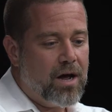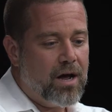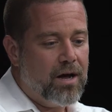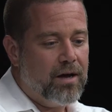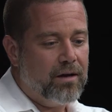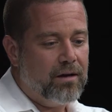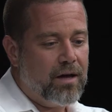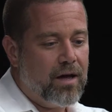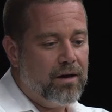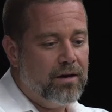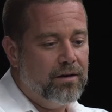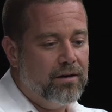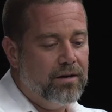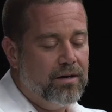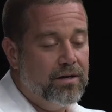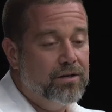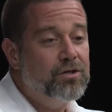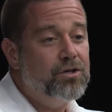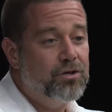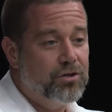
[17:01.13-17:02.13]
I got an
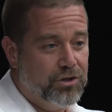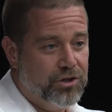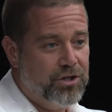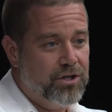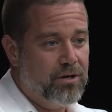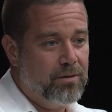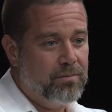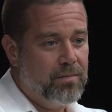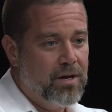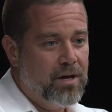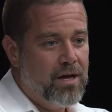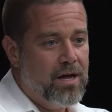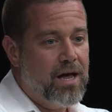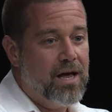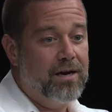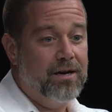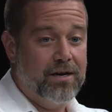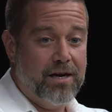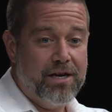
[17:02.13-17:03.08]
internship at